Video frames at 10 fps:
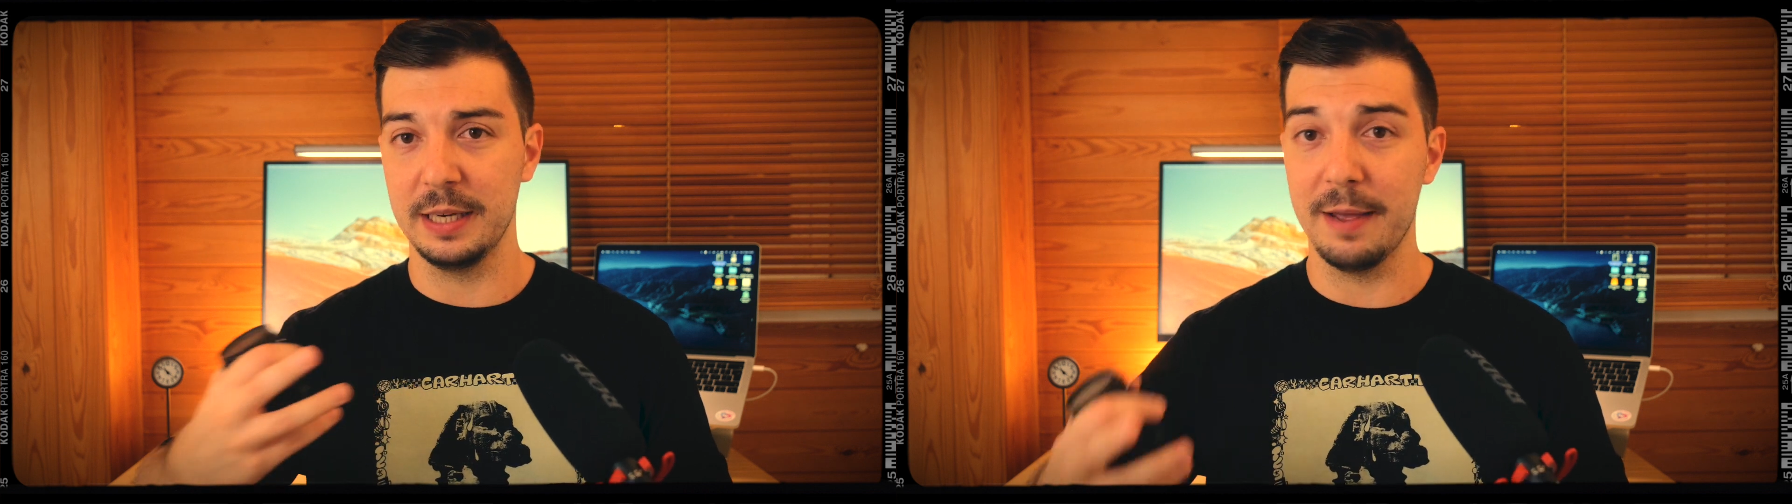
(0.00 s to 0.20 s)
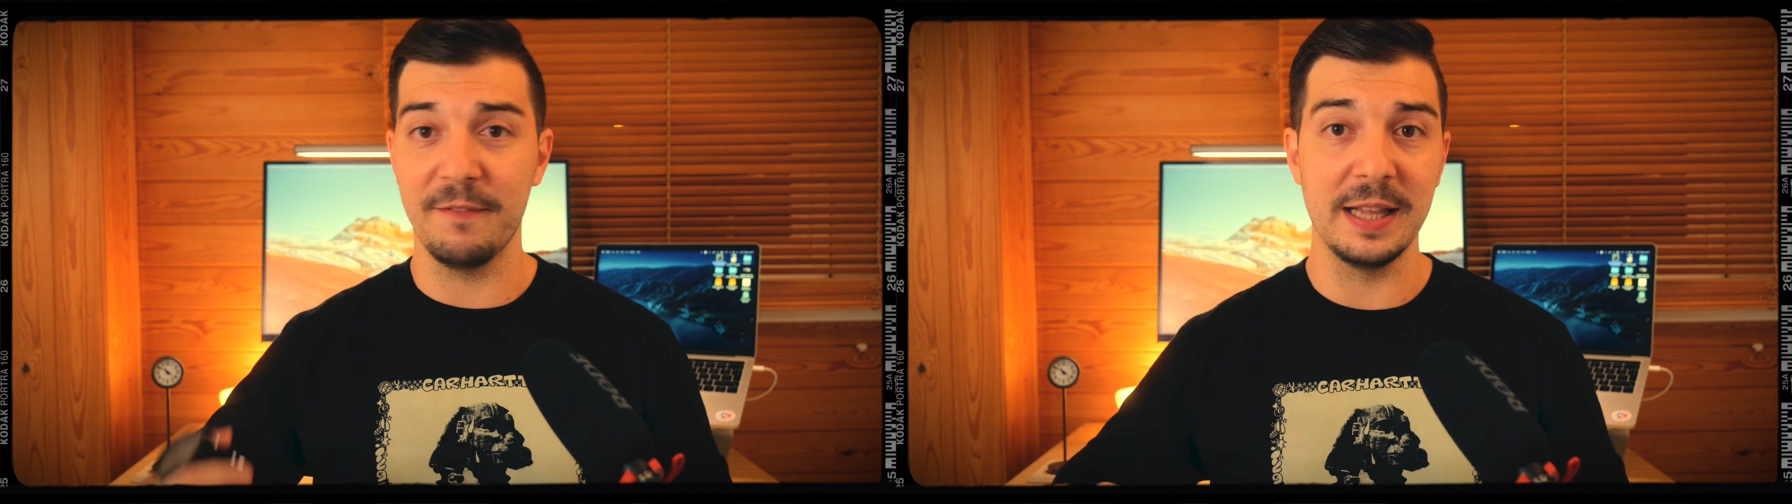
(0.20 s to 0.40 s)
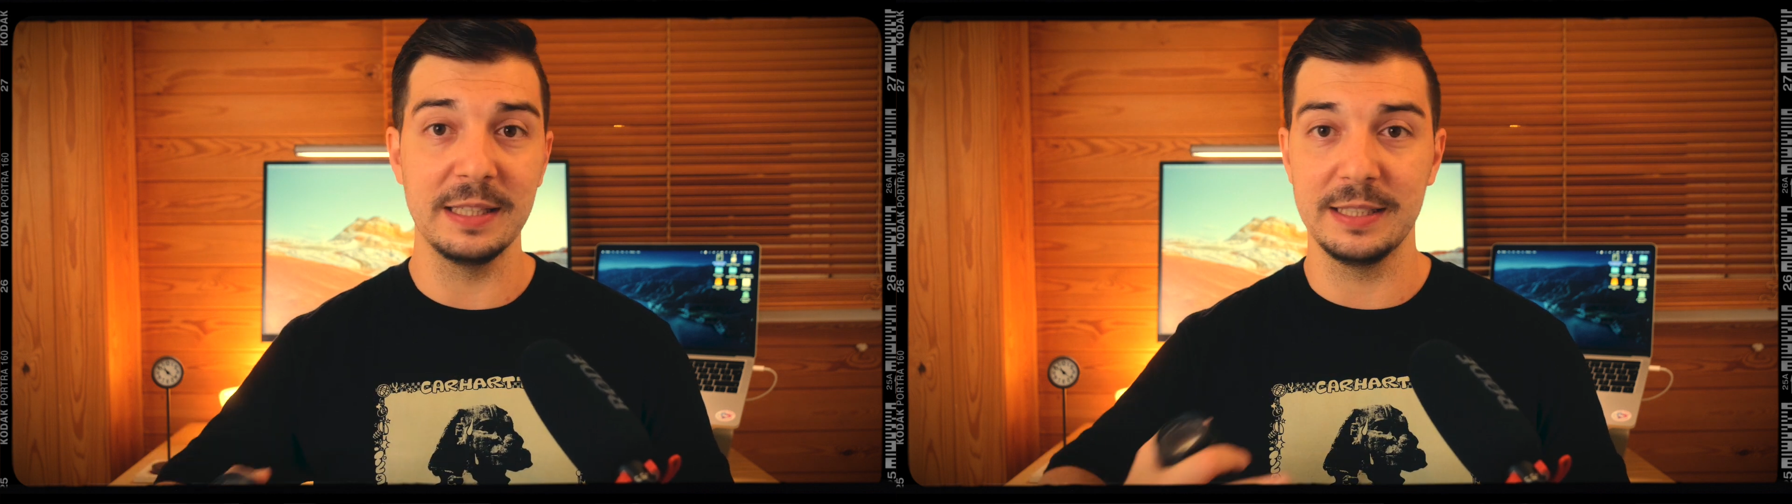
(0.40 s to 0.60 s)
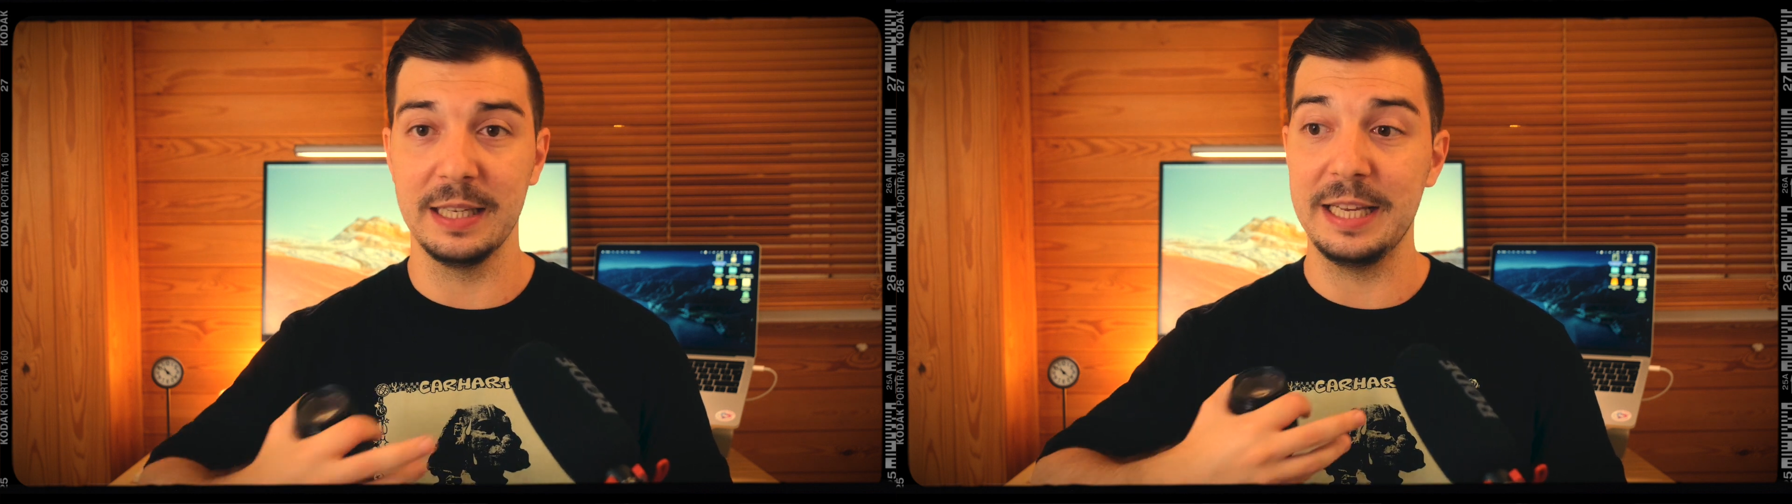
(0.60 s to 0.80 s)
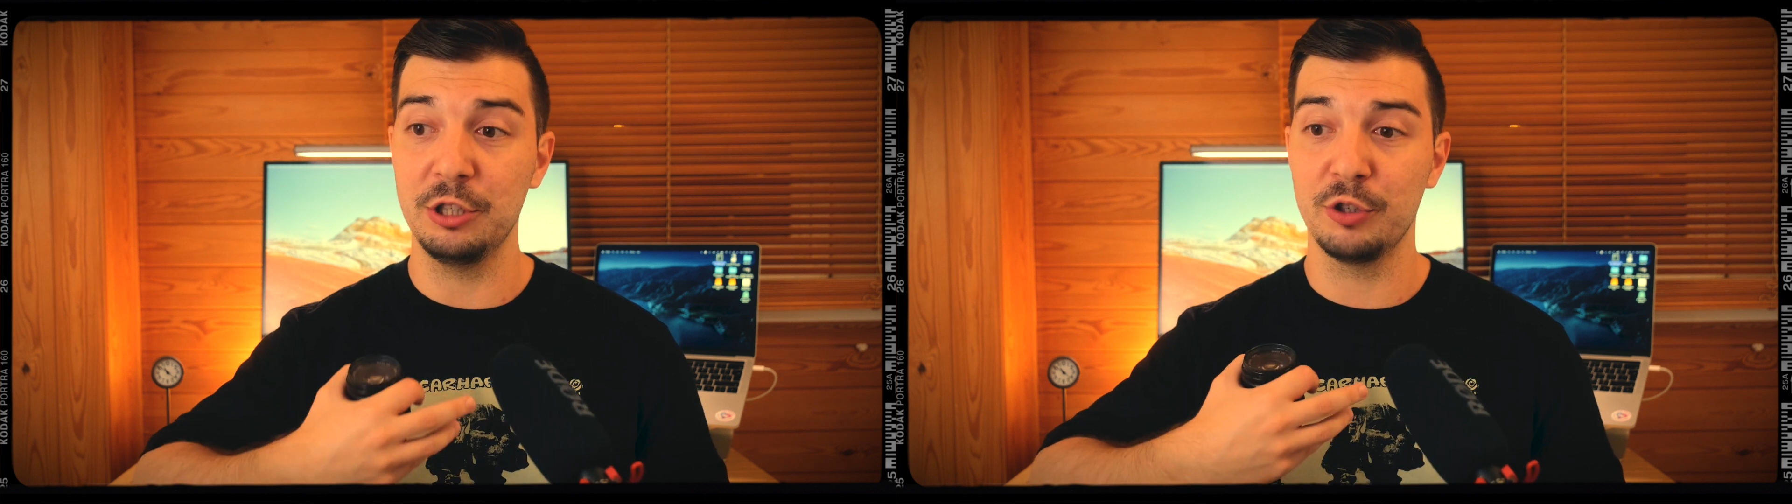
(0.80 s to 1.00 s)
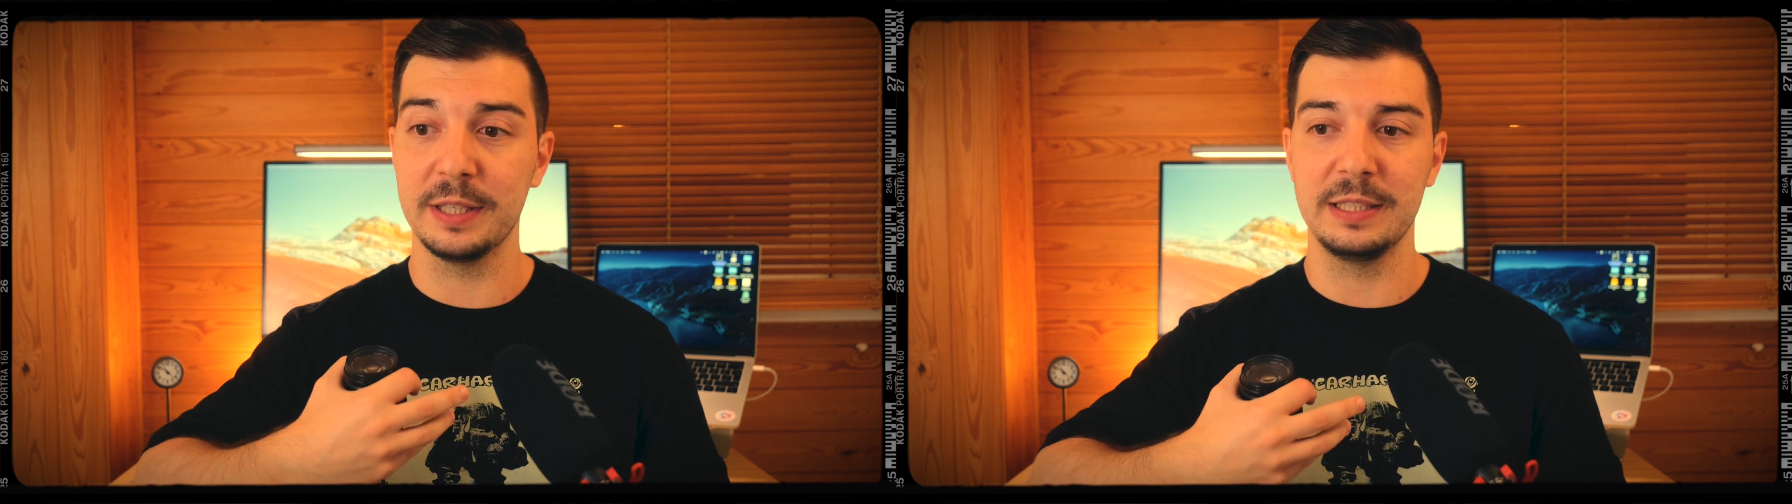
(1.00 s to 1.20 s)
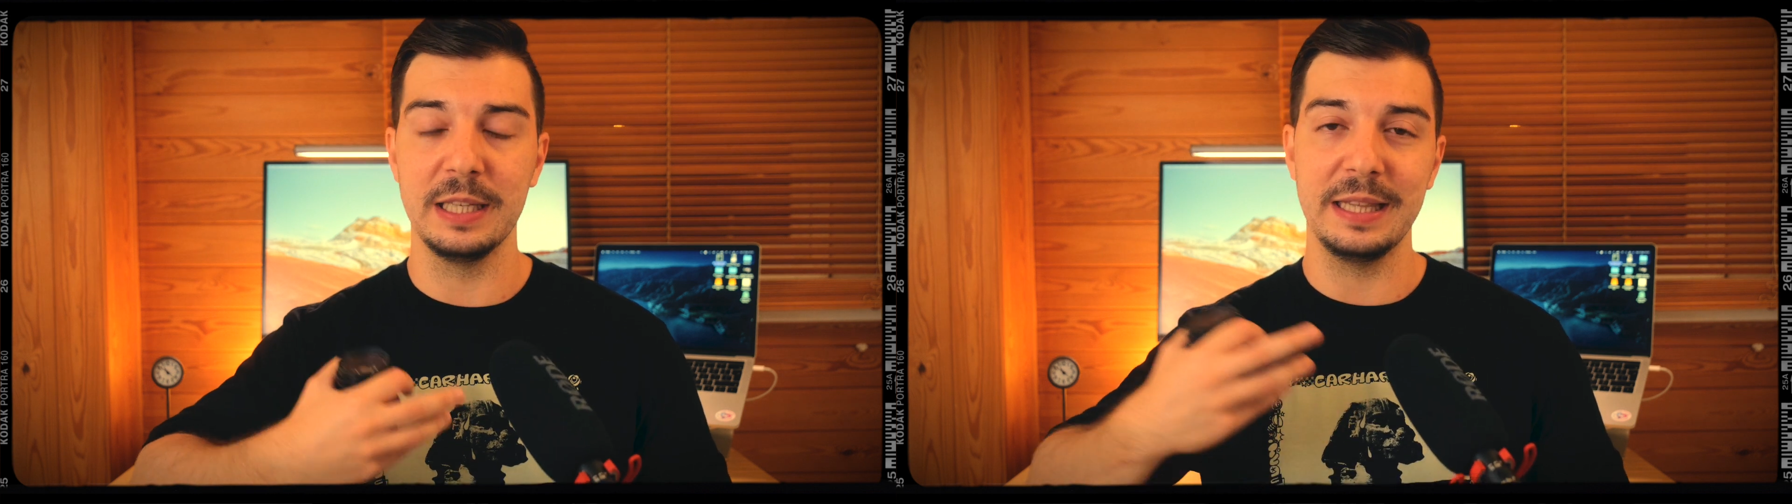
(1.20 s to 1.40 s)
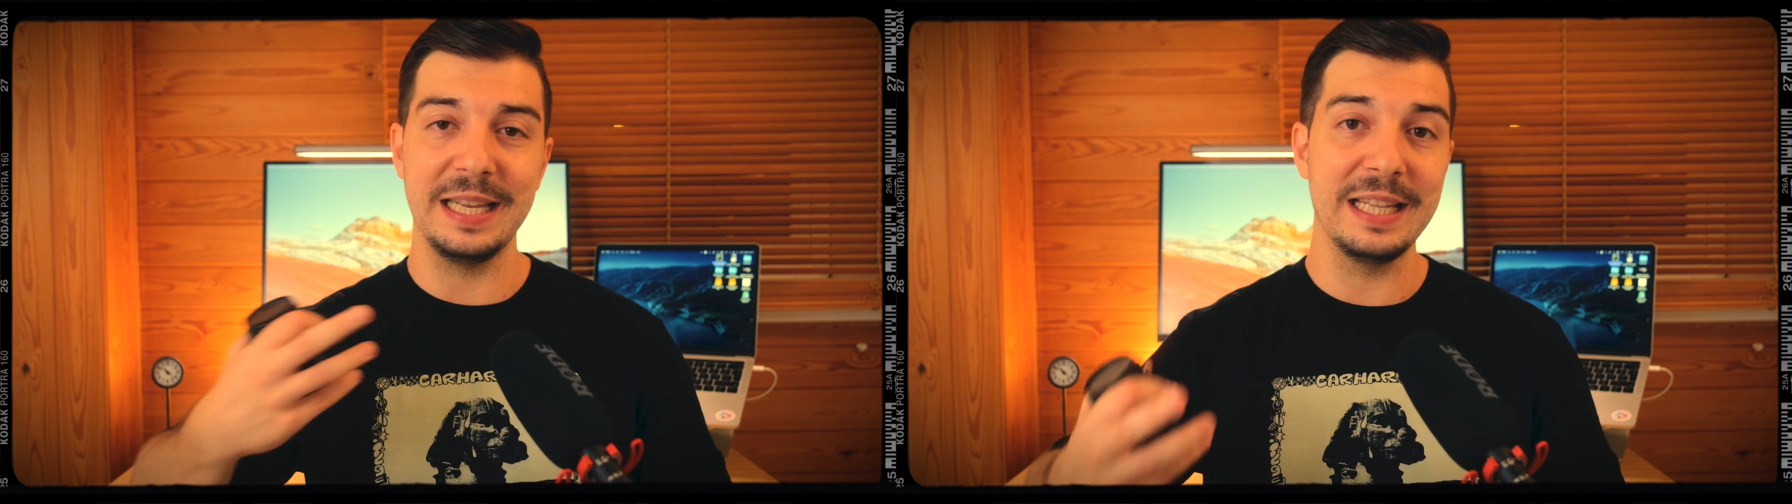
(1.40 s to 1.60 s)
events and
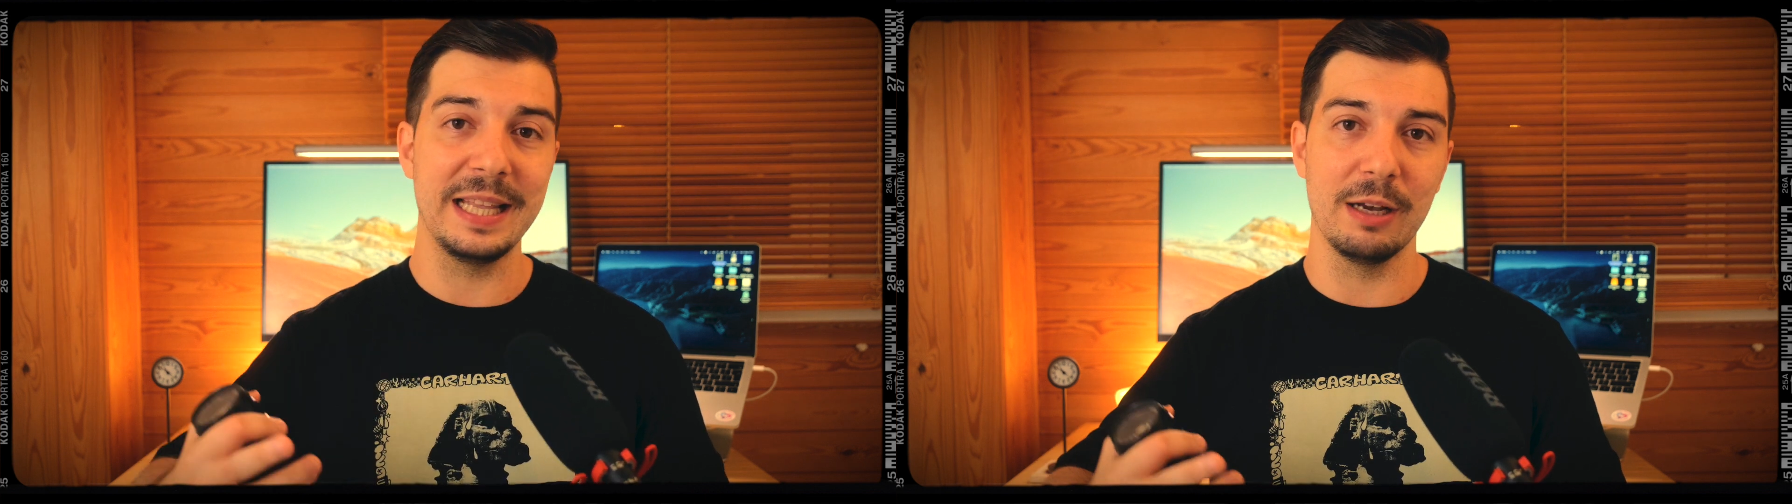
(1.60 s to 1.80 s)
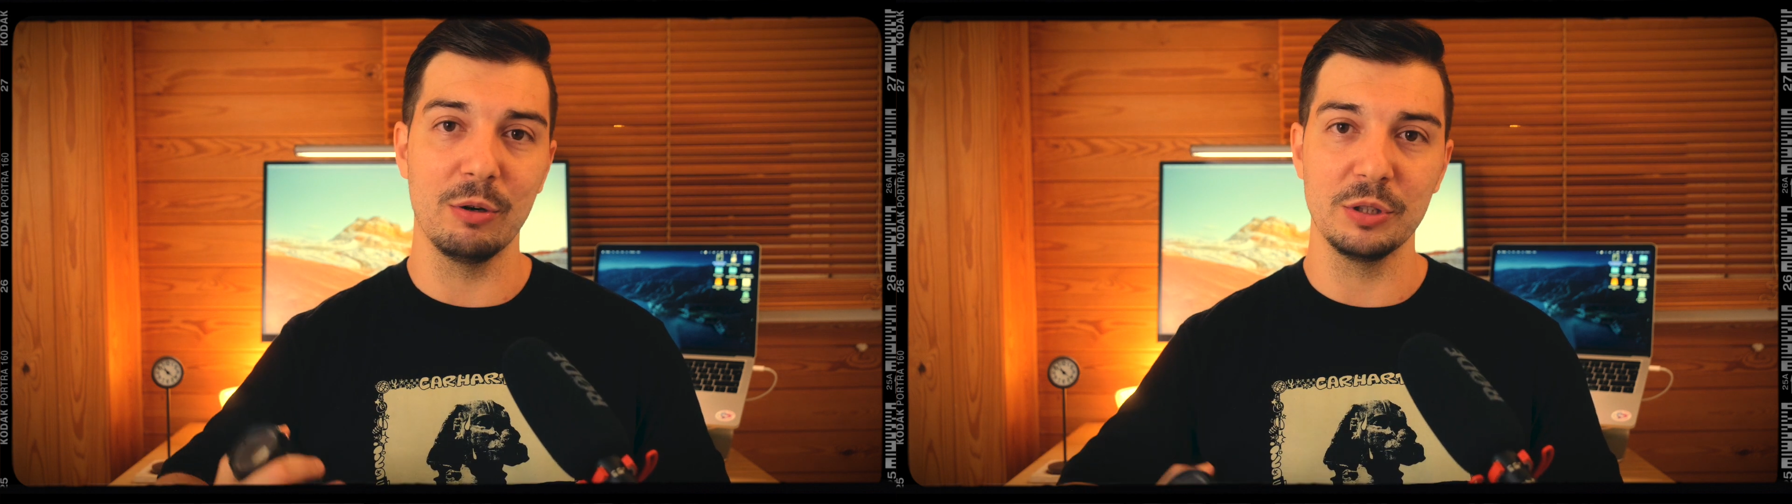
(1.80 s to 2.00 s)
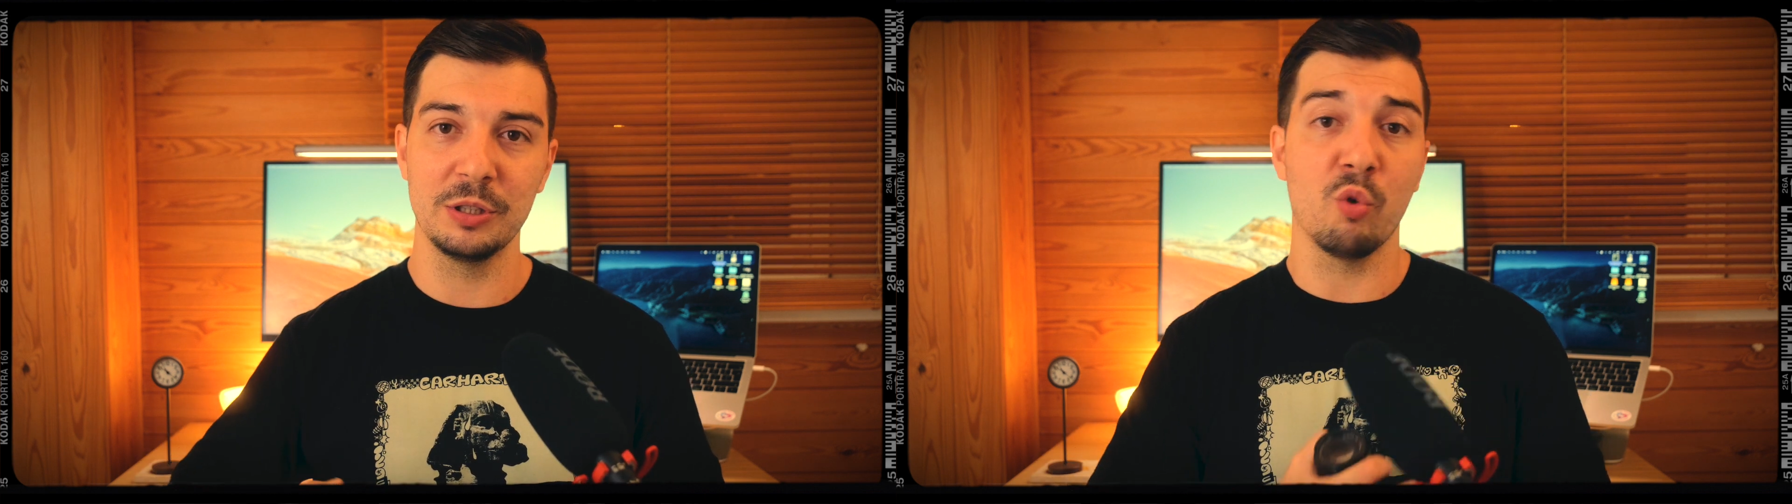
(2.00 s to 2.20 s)
interesting details